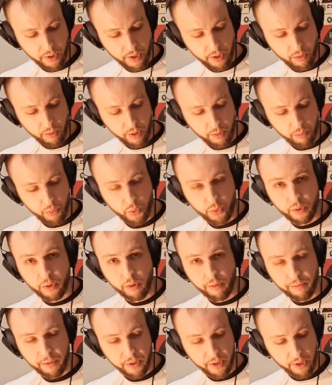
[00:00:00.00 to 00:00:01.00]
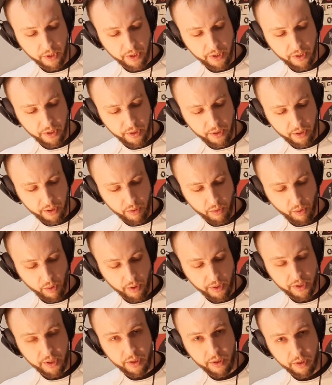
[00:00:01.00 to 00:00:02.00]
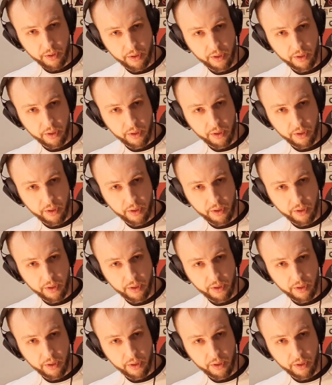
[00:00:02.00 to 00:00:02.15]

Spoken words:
you can put your finger here or here,